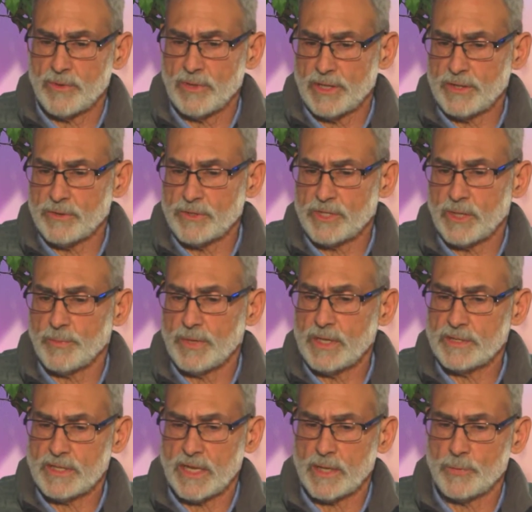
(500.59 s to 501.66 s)
of the leadership
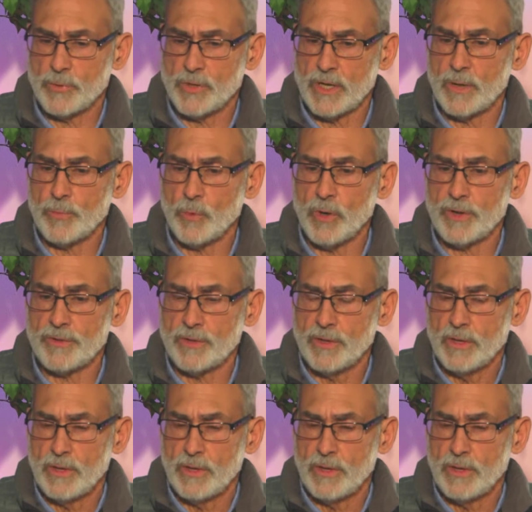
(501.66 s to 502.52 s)
he's had to put up with